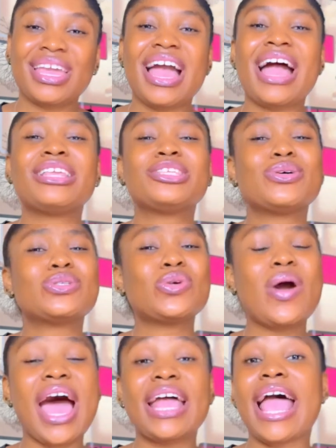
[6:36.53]
And it was
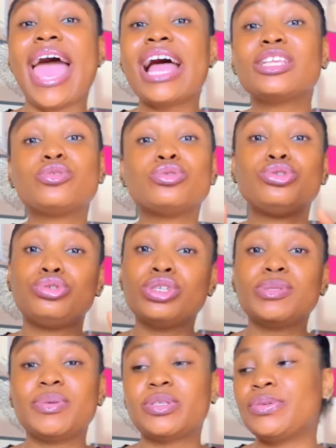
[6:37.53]
so hard. I had to
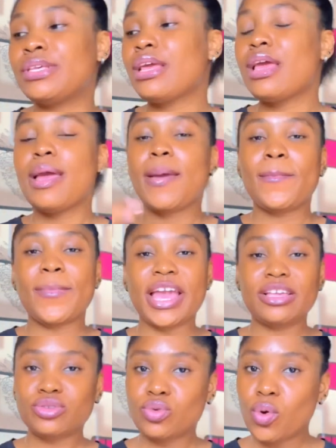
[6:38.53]
choose between
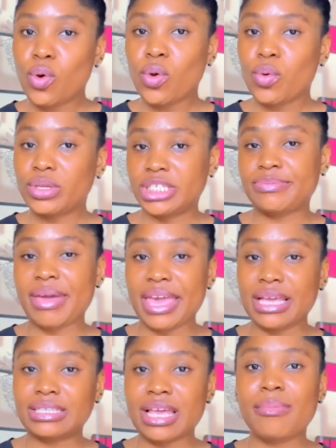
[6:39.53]
my school, which is my
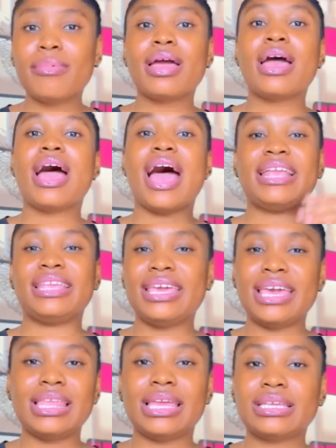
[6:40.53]
exam, and
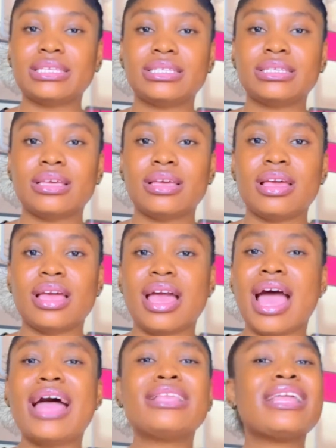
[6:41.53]
A L X.
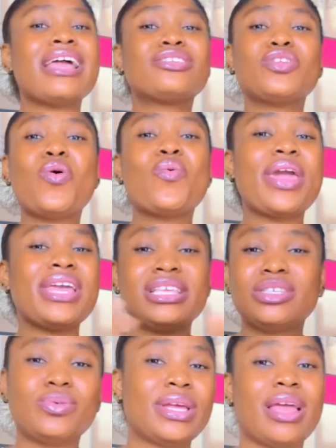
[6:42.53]
And there's no way in
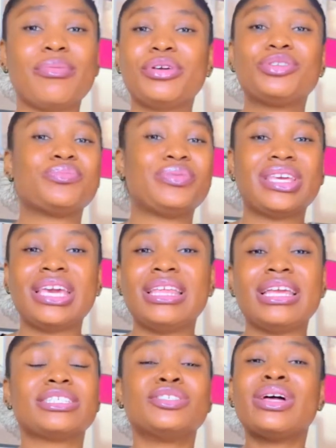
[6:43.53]
this world I'm going to pick A L
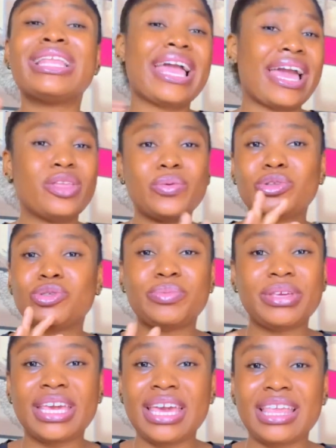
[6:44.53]
X. Not like I don't want to
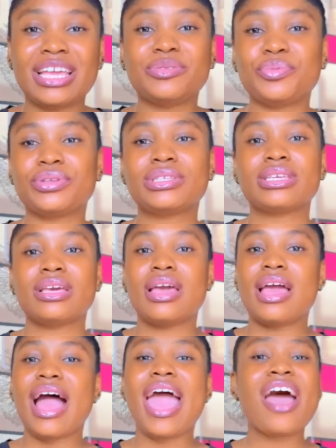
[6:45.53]
pick A L X, but
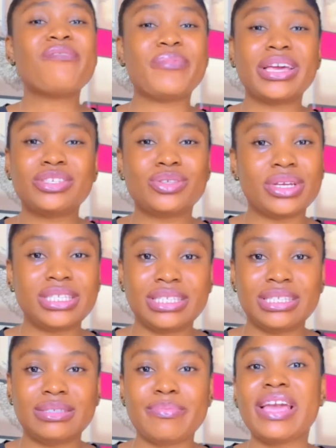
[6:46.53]
I have my
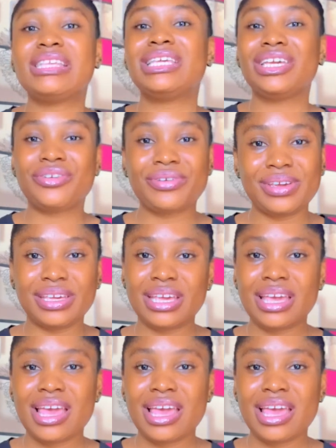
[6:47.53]
studies, my degree.